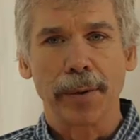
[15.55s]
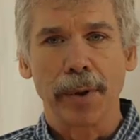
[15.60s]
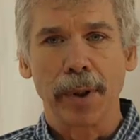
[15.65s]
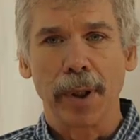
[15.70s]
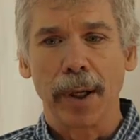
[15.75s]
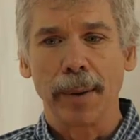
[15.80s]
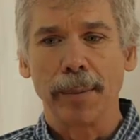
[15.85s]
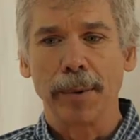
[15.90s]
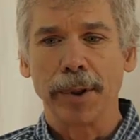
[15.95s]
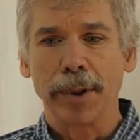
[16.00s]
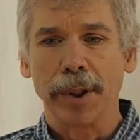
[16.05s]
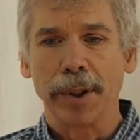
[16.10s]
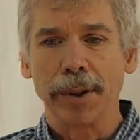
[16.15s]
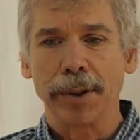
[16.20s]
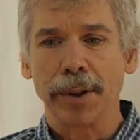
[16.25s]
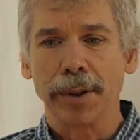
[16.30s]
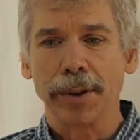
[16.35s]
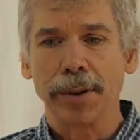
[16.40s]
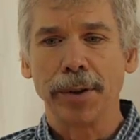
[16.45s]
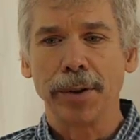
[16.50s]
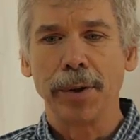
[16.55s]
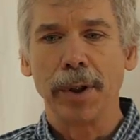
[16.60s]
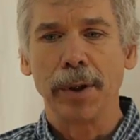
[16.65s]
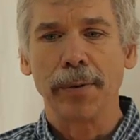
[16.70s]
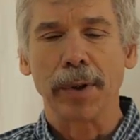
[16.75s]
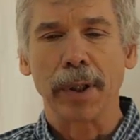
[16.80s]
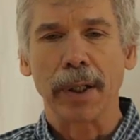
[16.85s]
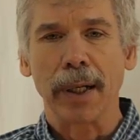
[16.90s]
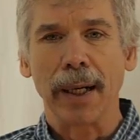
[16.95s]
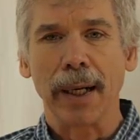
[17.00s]
for Lyme disease, there's two
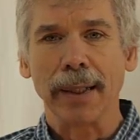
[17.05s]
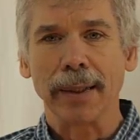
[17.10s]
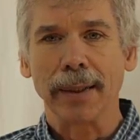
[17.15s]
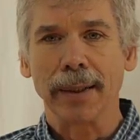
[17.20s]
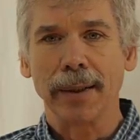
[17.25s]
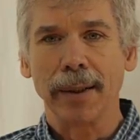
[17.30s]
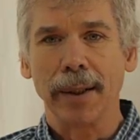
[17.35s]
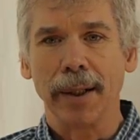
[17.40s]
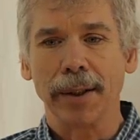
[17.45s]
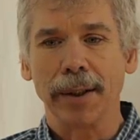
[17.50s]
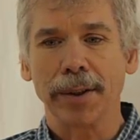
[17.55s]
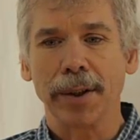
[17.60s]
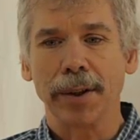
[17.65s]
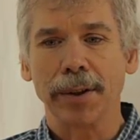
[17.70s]
different kinds of tests.